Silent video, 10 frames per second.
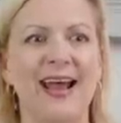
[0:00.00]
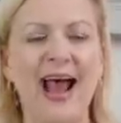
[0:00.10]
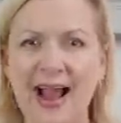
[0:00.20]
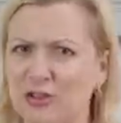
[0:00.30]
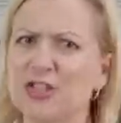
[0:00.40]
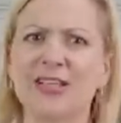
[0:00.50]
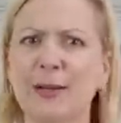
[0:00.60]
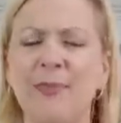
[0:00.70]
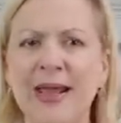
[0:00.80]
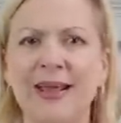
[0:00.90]
act, just
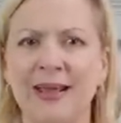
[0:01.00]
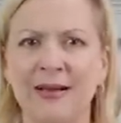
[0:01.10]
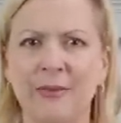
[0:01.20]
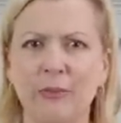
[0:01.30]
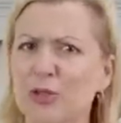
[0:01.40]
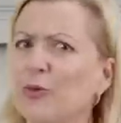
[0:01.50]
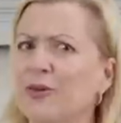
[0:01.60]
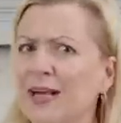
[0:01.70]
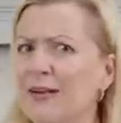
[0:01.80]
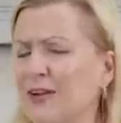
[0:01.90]
like baking,
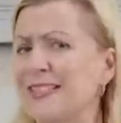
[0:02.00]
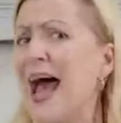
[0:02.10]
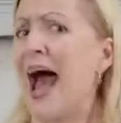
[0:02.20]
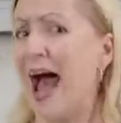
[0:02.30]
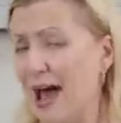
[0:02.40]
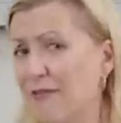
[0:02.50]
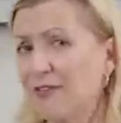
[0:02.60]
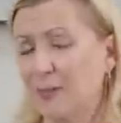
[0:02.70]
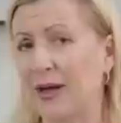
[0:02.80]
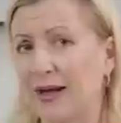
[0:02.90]
none of us have
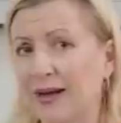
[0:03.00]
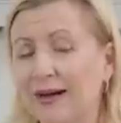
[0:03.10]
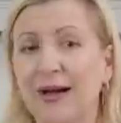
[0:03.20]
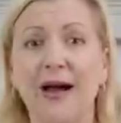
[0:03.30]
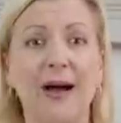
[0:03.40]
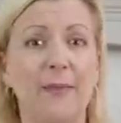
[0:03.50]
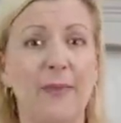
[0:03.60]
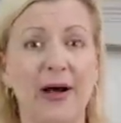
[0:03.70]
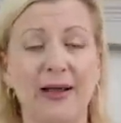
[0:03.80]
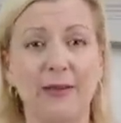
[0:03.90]
to bake,
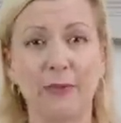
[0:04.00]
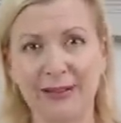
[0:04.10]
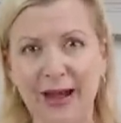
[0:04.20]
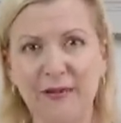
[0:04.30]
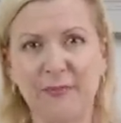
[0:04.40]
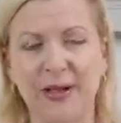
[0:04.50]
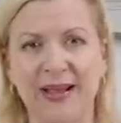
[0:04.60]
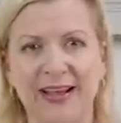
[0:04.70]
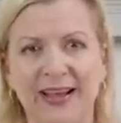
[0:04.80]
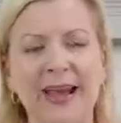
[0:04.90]
but we love
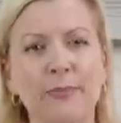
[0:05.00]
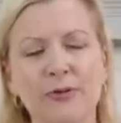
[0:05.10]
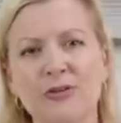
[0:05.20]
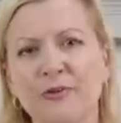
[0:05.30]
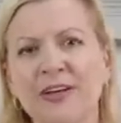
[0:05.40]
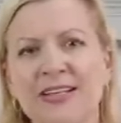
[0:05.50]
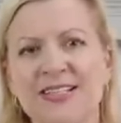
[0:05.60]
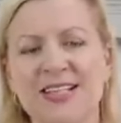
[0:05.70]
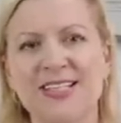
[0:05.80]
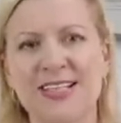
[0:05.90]
baking, and preserving is
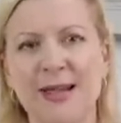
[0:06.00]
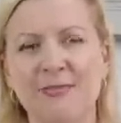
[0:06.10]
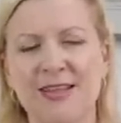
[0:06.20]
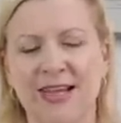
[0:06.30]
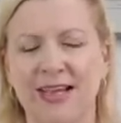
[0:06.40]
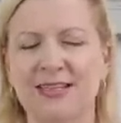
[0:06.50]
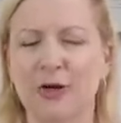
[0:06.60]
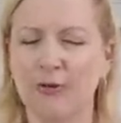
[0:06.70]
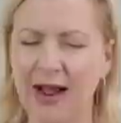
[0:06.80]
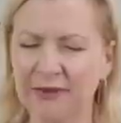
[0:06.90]
the same thing. It's a
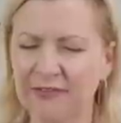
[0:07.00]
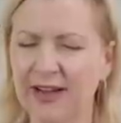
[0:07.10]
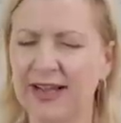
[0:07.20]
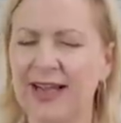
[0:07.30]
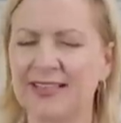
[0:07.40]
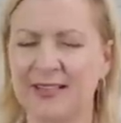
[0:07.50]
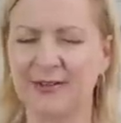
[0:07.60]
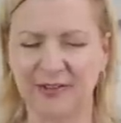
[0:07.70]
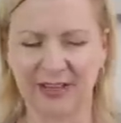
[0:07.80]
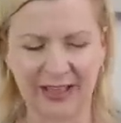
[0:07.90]
gratifying
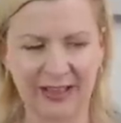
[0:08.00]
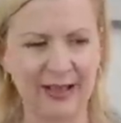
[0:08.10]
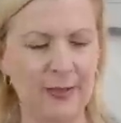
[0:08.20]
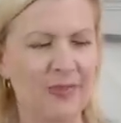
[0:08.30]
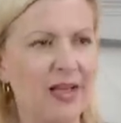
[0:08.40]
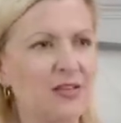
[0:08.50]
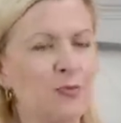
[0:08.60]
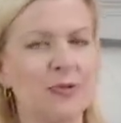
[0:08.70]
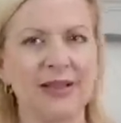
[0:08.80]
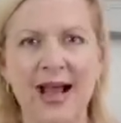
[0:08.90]
activity, it's
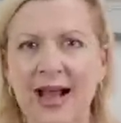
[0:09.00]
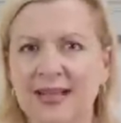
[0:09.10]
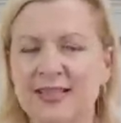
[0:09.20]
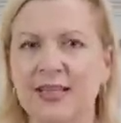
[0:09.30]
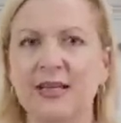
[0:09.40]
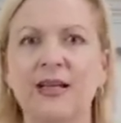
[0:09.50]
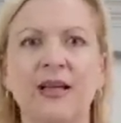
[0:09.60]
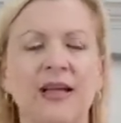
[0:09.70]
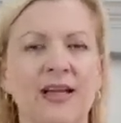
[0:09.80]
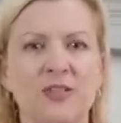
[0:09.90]
relaxing,
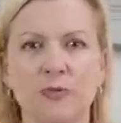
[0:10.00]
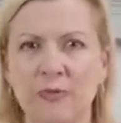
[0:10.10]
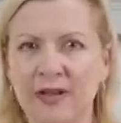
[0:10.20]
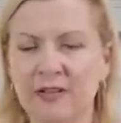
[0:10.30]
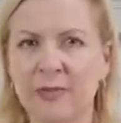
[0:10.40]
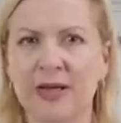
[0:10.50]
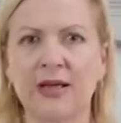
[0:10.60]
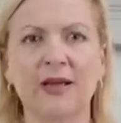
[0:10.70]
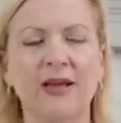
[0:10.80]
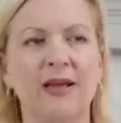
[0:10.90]
it's
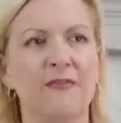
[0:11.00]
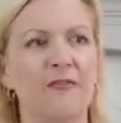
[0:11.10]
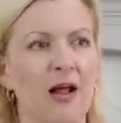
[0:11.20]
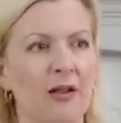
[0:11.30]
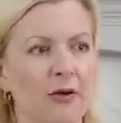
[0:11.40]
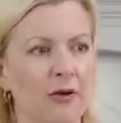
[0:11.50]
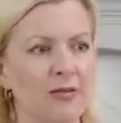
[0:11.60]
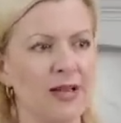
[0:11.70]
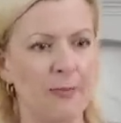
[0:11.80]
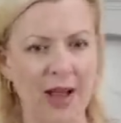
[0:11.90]
rhythmic, it
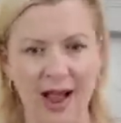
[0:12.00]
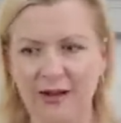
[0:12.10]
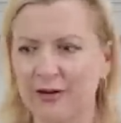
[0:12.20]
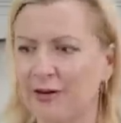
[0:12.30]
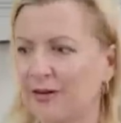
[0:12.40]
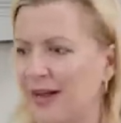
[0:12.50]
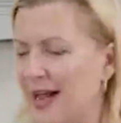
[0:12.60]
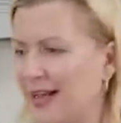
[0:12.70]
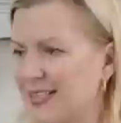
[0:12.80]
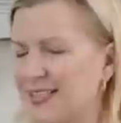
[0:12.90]
follows a pattern
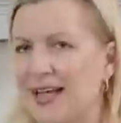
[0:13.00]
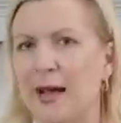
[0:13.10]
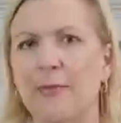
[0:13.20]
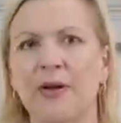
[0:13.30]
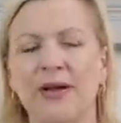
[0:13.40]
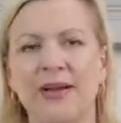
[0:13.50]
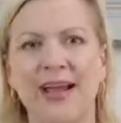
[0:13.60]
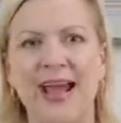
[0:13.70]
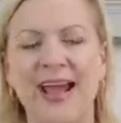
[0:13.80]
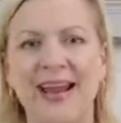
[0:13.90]
and a step.
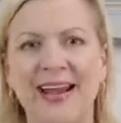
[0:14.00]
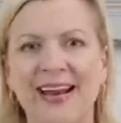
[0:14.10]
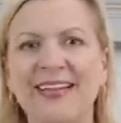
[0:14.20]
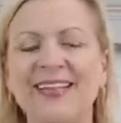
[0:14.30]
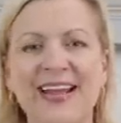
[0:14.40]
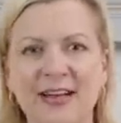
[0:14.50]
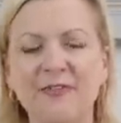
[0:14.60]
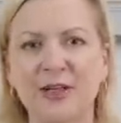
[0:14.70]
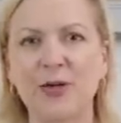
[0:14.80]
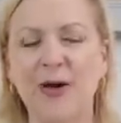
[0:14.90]
And at the end of
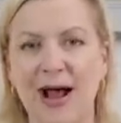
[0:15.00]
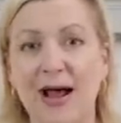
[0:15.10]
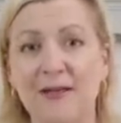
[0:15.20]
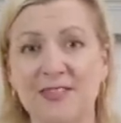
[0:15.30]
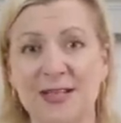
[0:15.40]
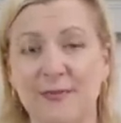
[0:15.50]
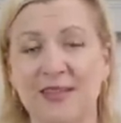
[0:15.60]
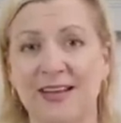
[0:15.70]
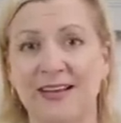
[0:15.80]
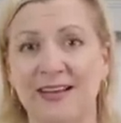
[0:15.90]
it, you have
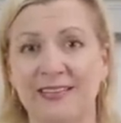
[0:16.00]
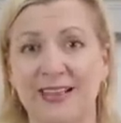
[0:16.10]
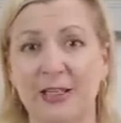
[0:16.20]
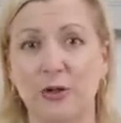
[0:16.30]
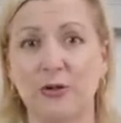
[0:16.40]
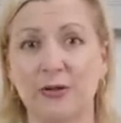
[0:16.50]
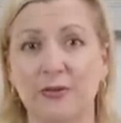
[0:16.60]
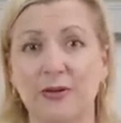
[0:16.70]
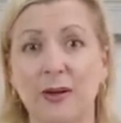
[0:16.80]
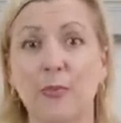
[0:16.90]
something that you
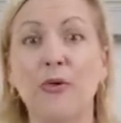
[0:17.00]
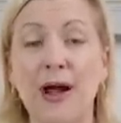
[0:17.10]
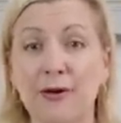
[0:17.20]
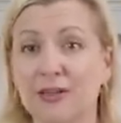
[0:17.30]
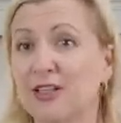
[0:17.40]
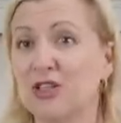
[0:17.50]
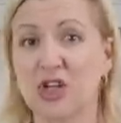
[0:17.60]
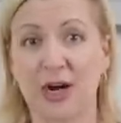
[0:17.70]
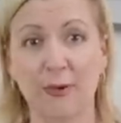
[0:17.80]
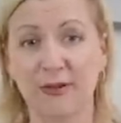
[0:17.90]
can proudly
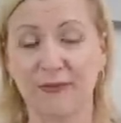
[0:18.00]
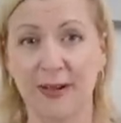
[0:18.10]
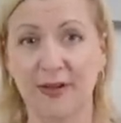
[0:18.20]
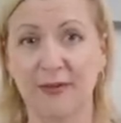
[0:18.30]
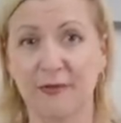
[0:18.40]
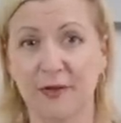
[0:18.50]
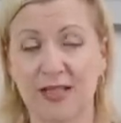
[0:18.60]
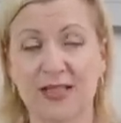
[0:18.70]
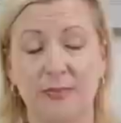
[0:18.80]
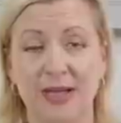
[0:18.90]
share with family and
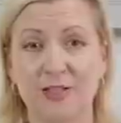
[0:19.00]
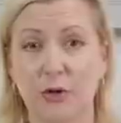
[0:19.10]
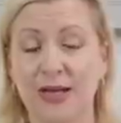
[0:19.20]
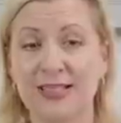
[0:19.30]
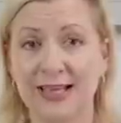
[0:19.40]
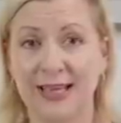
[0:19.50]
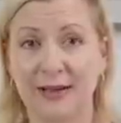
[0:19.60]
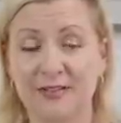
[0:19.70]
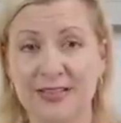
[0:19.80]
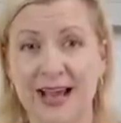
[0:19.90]
friends. It makes great
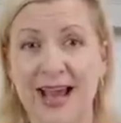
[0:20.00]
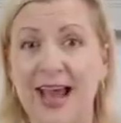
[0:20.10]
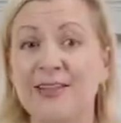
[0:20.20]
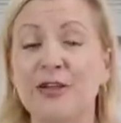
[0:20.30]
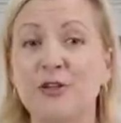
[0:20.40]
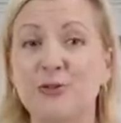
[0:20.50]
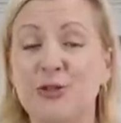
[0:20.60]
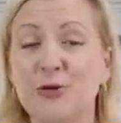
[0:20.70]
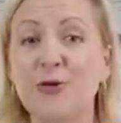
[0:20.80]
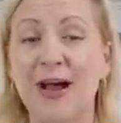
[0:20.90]
gifts. And then you
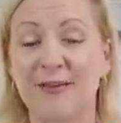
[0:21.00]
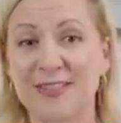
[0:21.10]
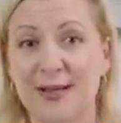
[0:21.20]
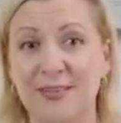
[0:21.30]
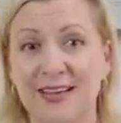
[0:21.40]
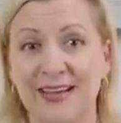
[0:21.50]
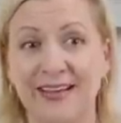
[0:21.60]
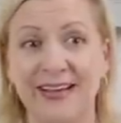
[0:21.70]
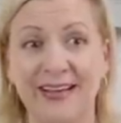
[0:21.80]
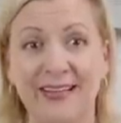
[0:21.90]
do have
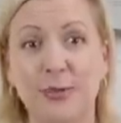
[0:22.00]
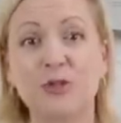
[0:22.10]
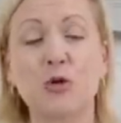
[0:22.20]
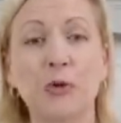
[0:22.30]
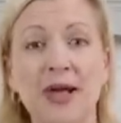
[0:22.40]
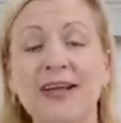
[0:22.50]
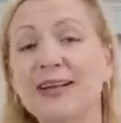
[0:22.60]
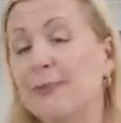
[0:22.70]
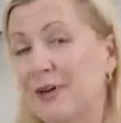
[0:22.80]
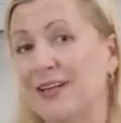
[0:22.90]
something that was created
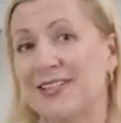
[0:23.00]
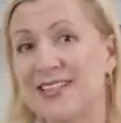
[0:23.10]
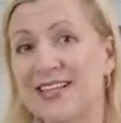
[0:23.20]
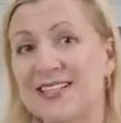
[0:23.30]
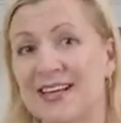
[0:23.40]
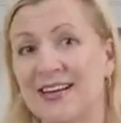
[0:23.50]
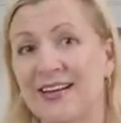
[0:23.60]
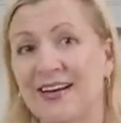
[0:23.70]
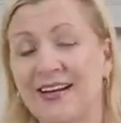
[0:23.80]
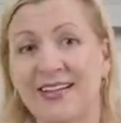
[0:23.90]
at peak
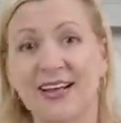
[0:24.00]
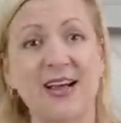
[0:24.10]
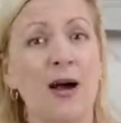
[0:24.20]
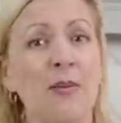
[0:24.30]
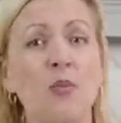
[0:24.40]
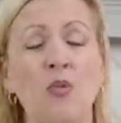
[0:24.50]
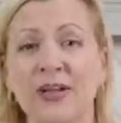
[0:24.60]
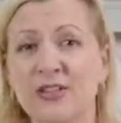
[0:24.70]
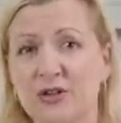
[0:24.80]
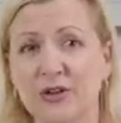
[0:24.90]
season that come
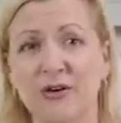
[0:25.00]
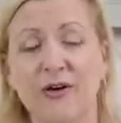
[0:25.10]
winter